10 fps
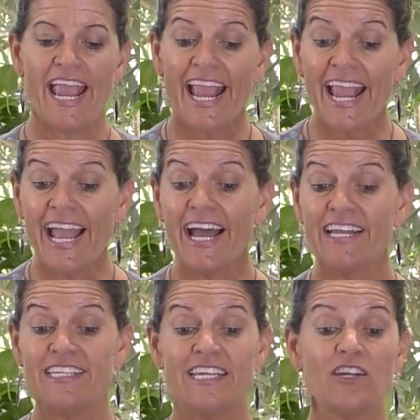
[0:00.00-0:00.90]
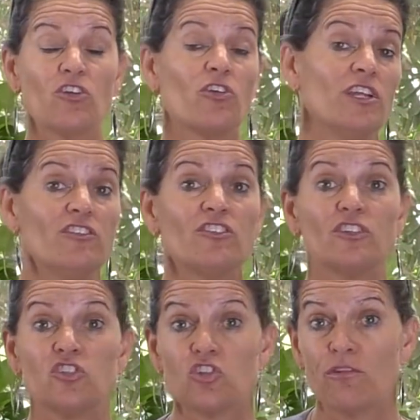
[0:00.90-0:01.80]
and increased
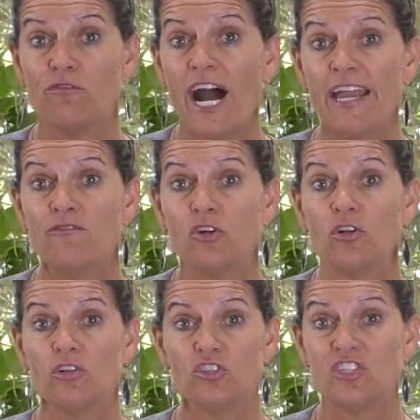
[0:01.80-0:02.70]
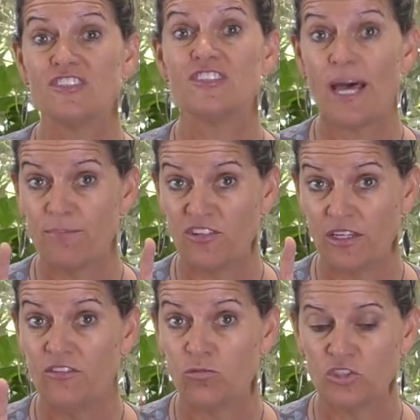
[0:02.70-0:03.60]
survival to sepsis.